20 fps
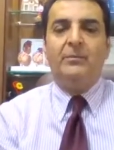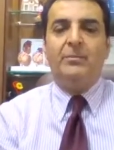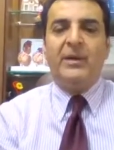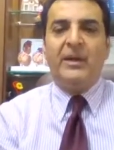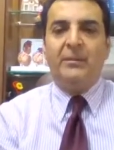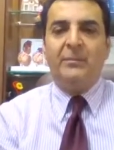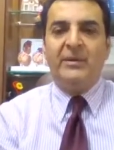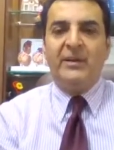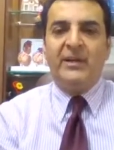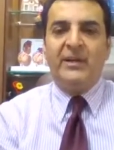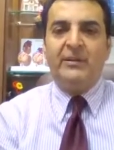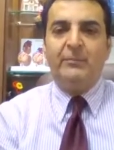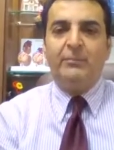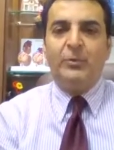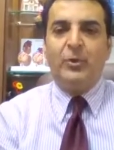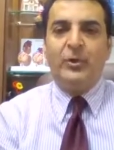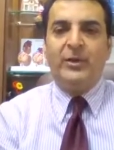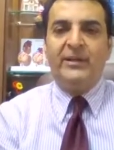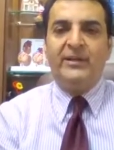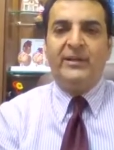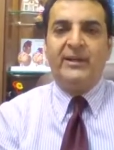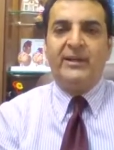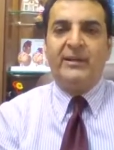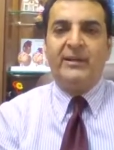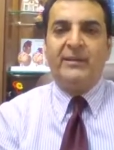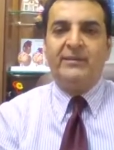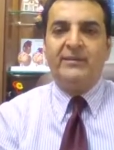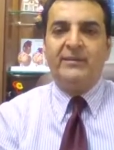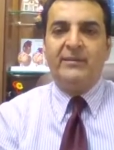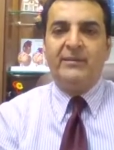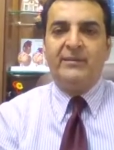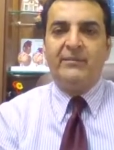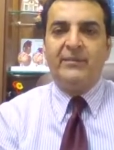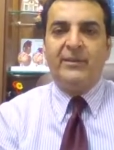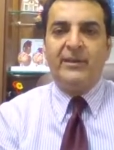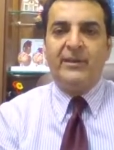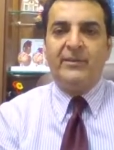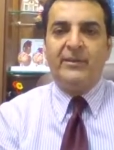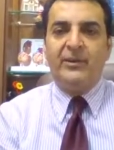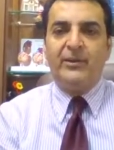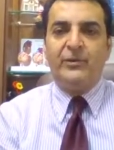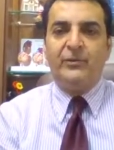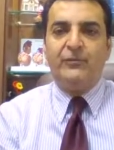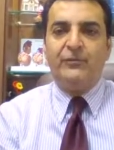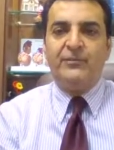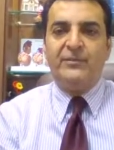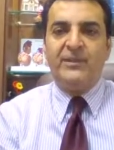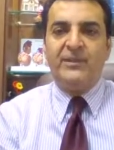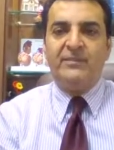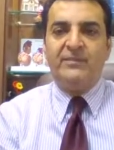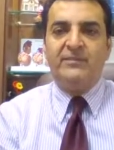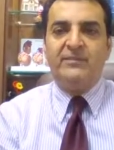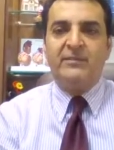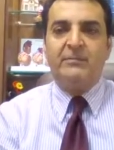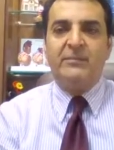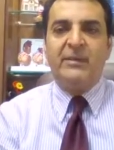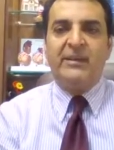Primary endpoint and rate of changes in